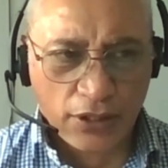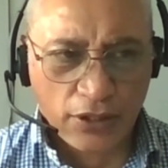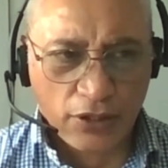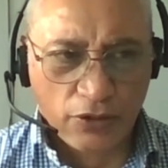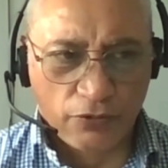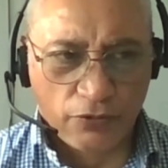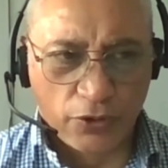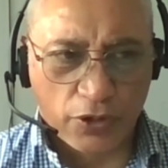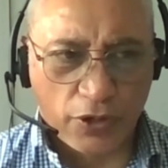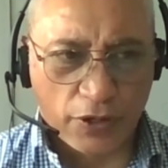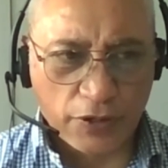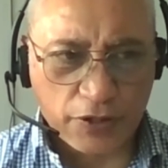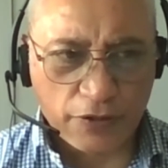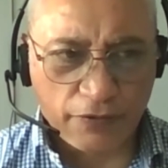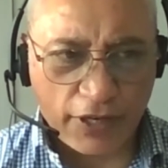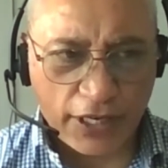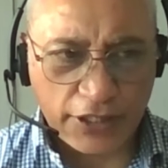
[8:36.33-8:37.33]
for
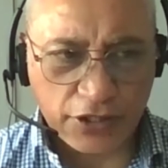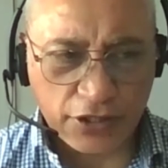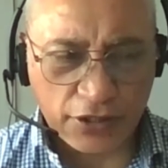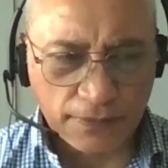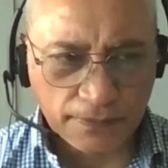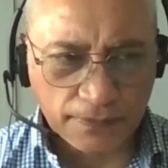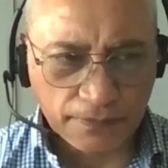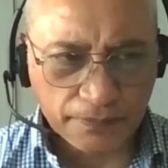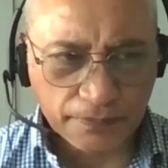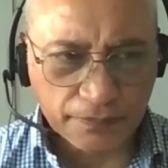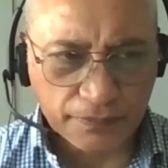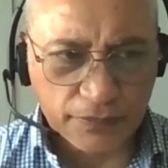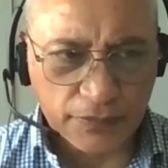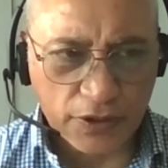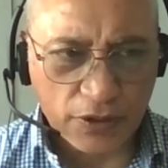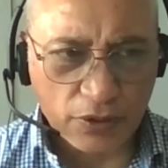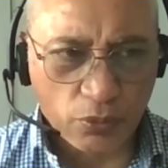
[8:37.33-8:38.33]
Conservation,
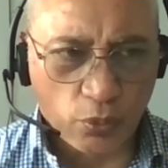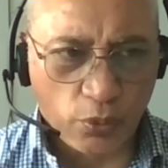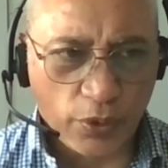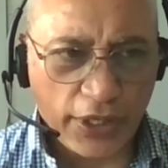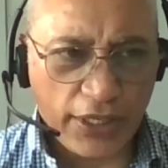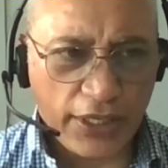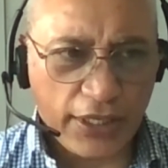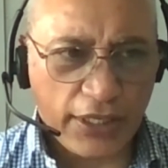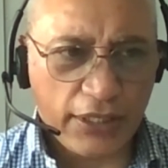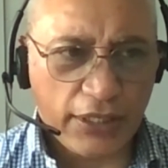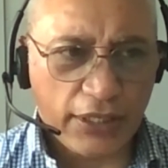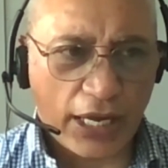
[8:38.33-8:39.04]
we